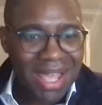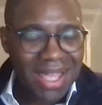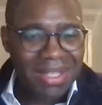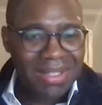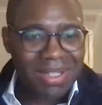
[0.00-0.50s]

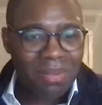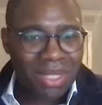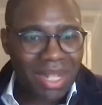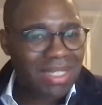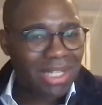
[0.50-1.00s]
is something
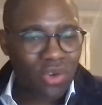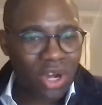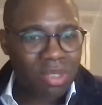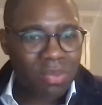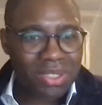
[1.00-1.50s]
that's
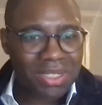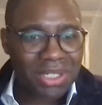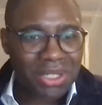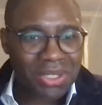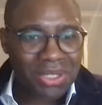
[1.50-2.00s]
incredibly
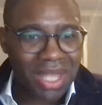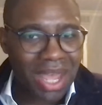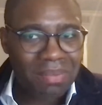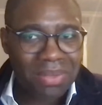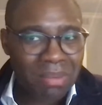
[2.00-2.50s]
prestigious.
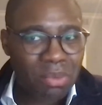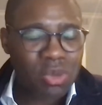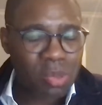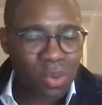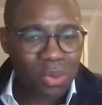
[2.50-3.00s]
Most
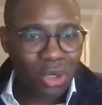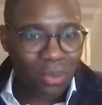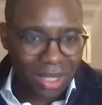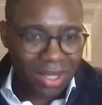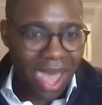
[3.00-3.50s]
people would
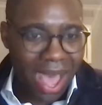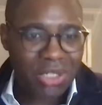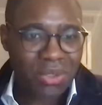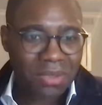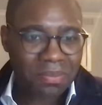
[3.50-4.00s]
agree,
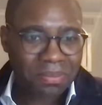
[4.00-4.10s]
actually.